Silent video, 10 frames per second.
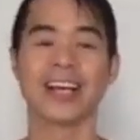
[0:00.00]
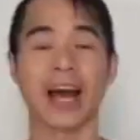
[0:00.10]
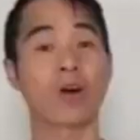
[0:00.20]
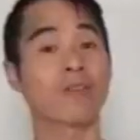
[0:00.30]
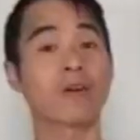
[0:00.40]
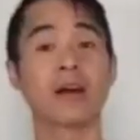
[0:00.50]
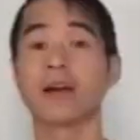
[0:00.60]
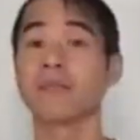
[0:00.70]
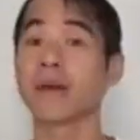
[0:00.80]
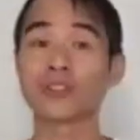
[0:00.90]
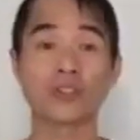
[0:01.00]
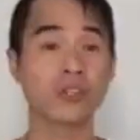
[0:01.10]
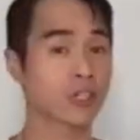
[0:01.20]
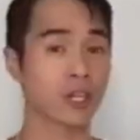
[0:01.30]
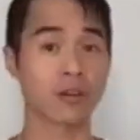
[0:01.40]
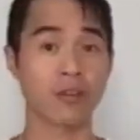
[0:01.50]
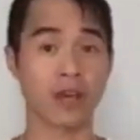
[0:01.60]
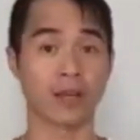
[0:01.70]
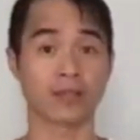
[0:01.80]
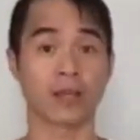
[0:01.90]
However, make sure you share
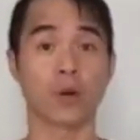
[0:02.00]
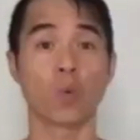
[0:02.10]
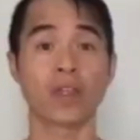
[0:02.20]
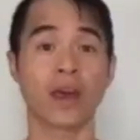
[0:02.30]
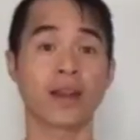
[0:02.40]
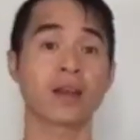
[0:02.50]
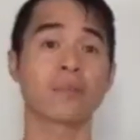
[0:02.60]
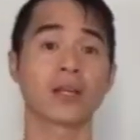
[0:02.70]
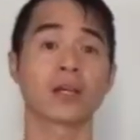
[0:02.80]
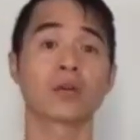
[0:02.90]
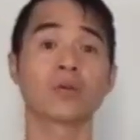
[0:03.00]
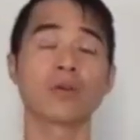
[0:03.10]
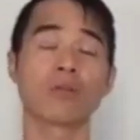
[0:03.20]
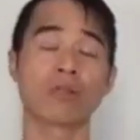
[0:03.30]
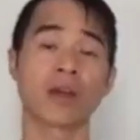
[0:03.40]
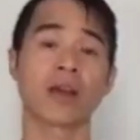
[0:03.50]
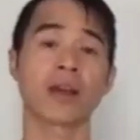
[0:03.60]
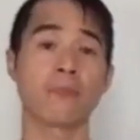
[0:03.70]
this with anybody who you think can